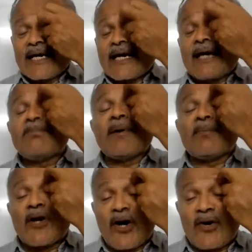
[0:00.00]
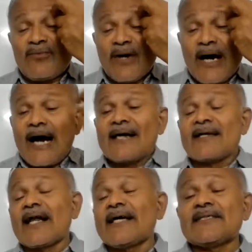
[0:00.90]
capable of
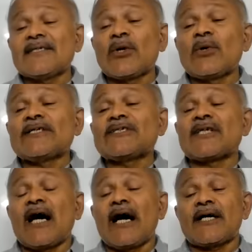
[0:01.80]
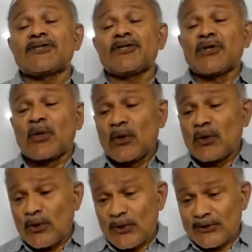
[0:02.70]
hydrolyzing only starch into
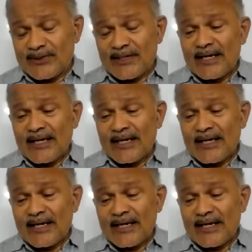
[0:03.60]
glucose.